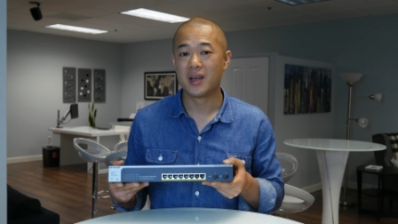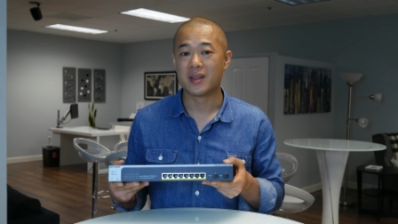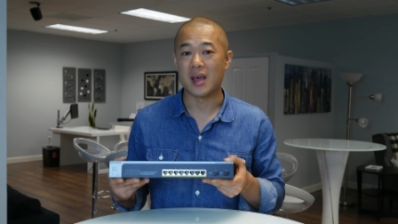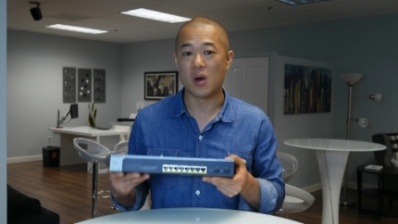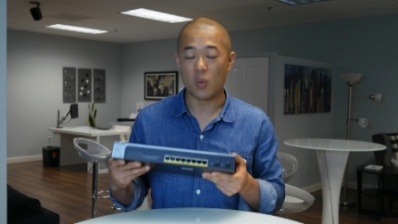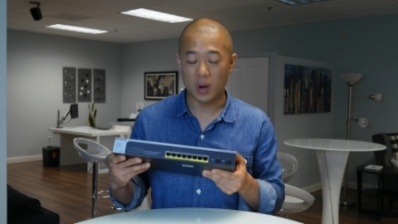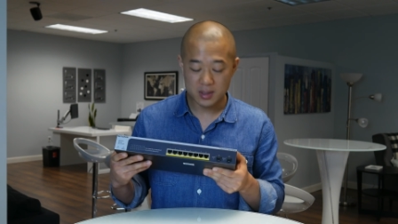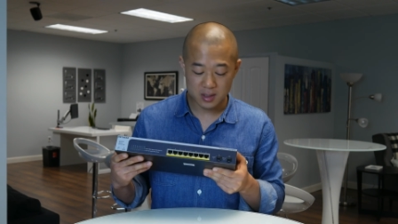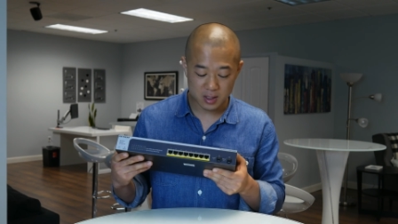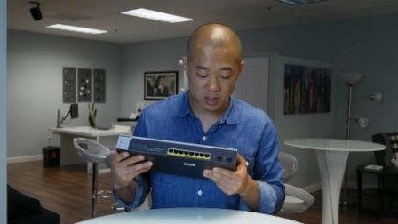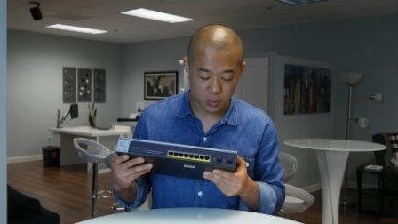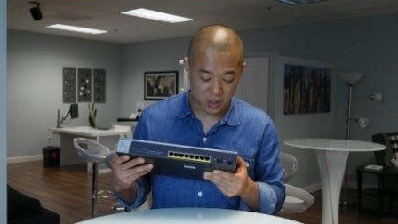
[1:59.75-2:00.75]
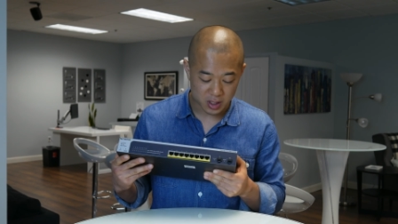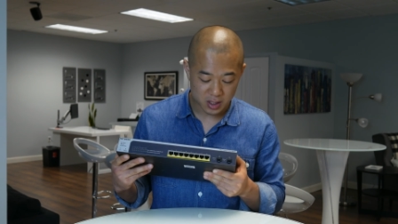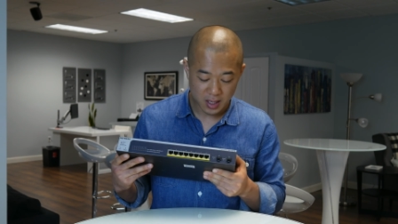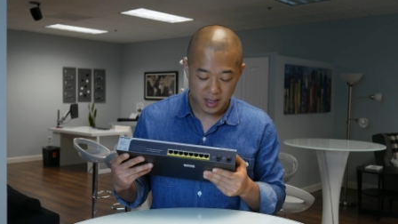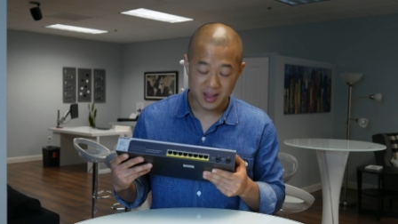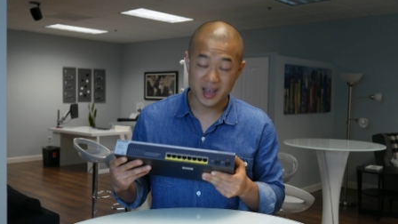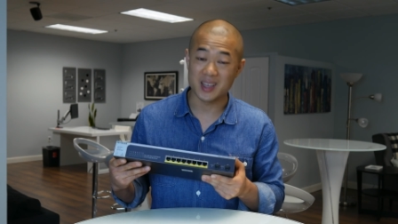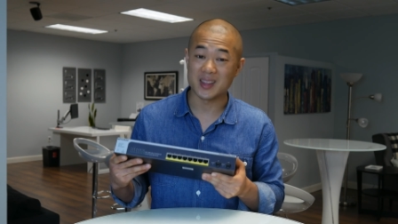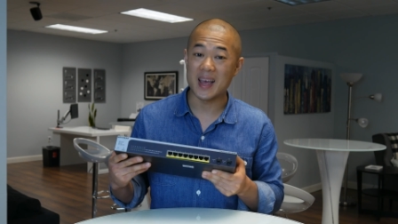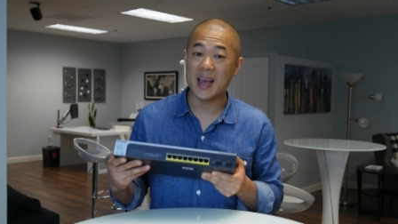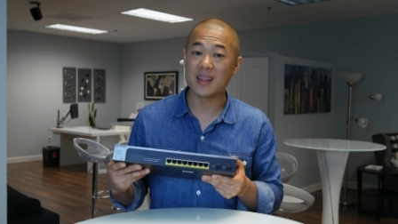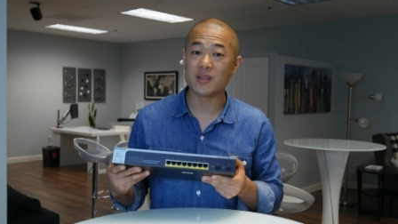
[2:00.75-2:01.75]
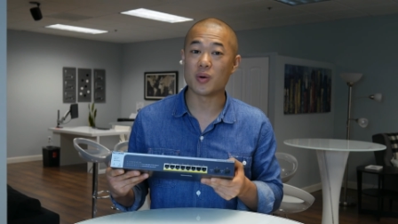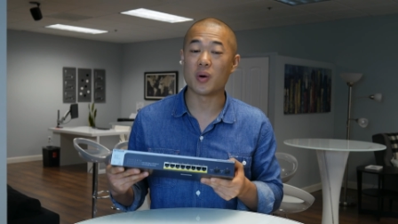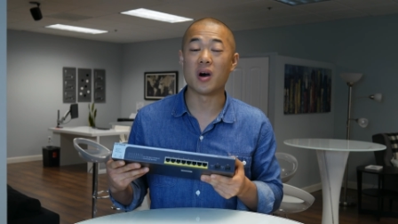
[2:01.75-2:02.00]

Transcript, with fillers: that wants a switch that can handle